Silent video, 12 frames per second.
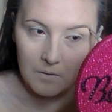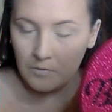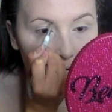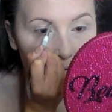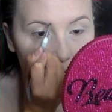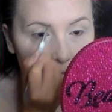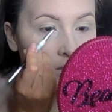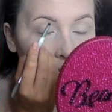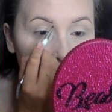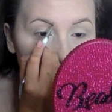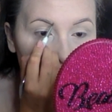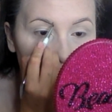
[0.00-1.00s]
Beverly
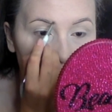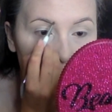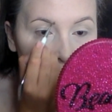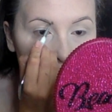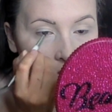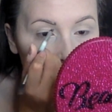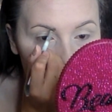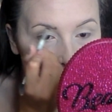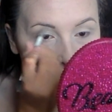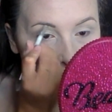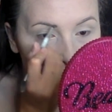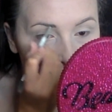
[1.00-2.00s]
Hills in the shade
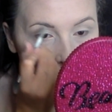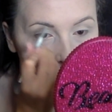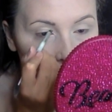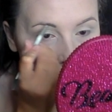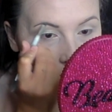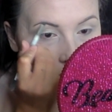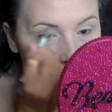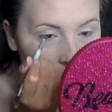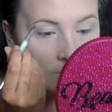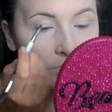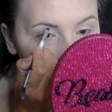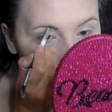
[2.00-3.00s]
Dark
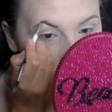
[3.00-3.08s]
Brown.